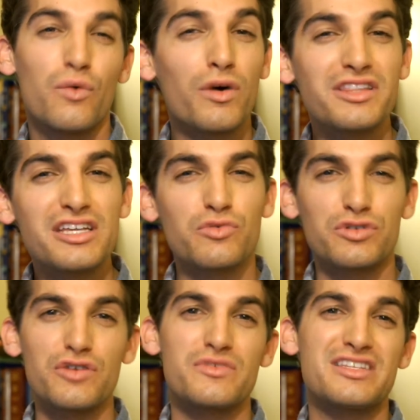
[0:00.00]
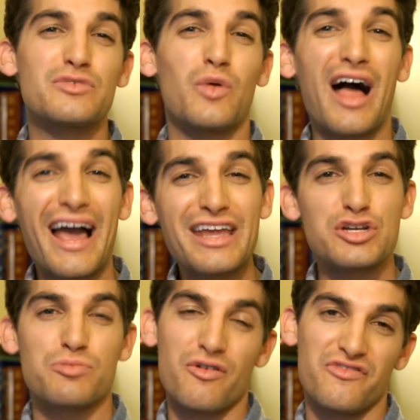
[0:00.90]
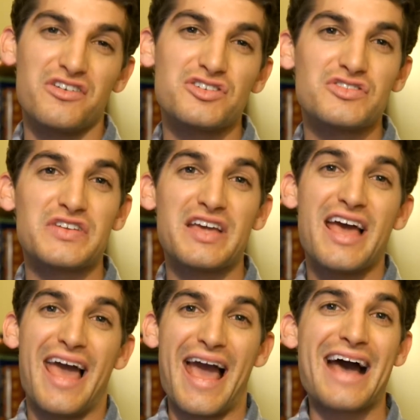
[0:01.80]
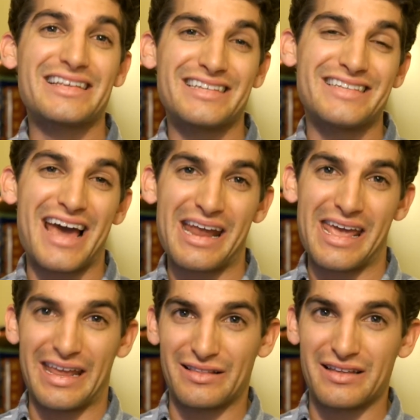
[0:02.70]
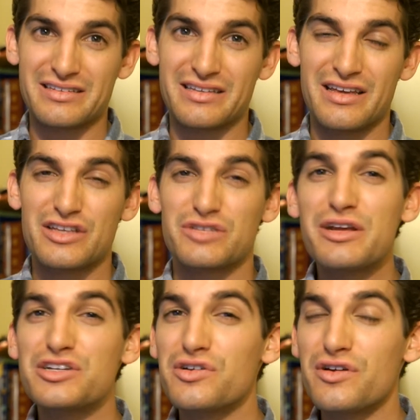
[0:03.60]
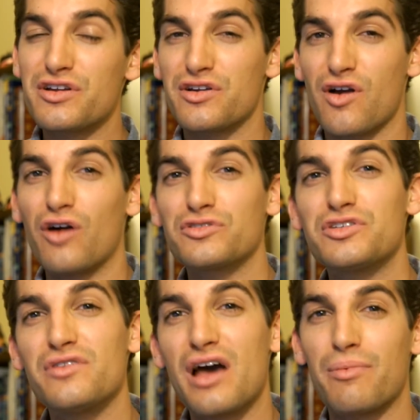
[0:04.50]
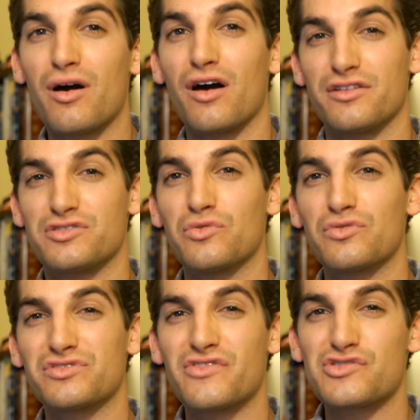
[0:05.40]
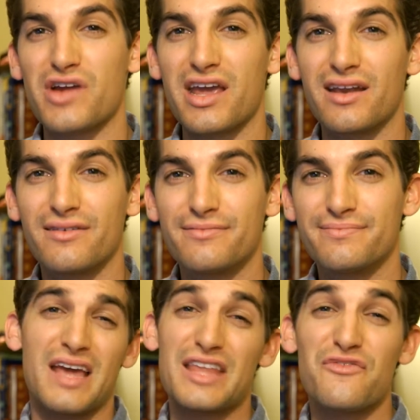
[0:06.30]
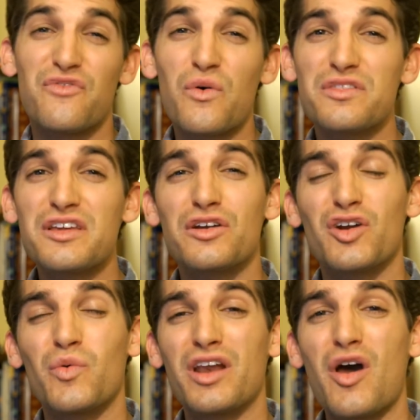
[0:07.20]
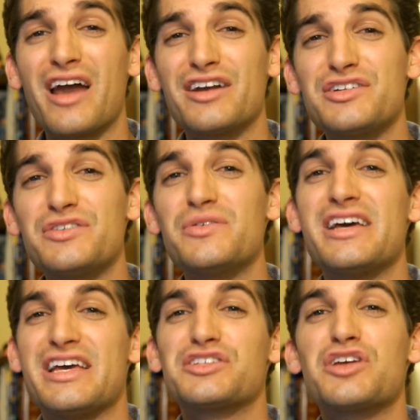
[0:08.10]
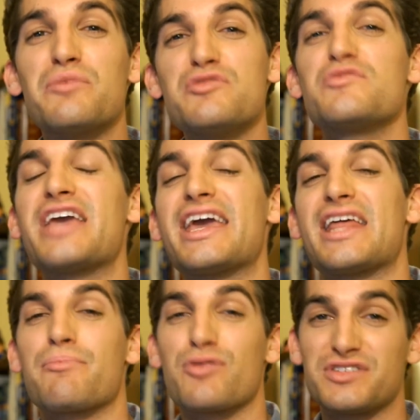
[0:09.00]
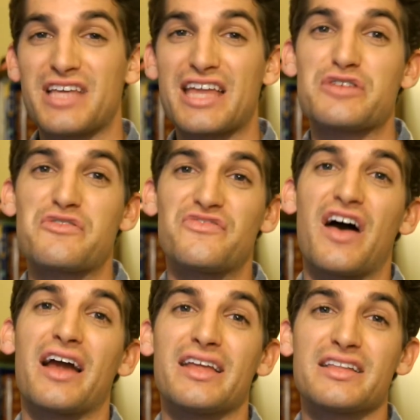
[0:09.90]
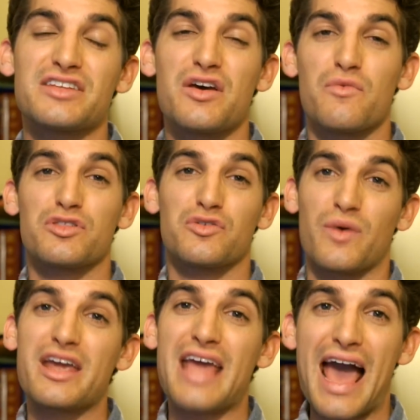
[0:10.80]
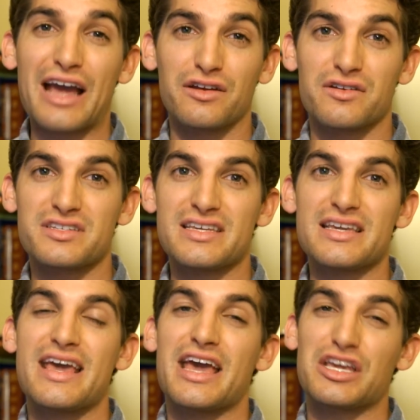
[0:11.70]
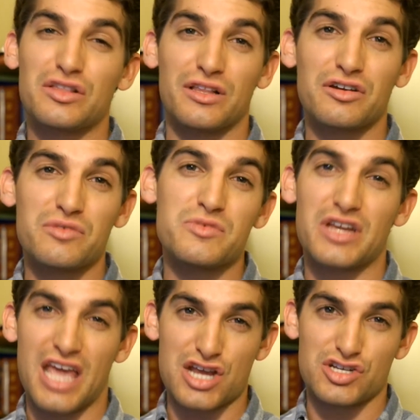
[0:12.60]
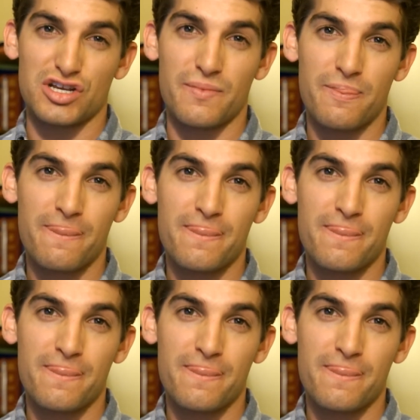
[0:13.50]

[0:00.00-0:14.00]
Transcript: What these will do is these will heighten your proficiency as a data analyst. So make sure you're all tuned up on the tools of the trade. And the fourth thing you're going to want to know how to do is communicate and present your findings with great accuracy and clear communication.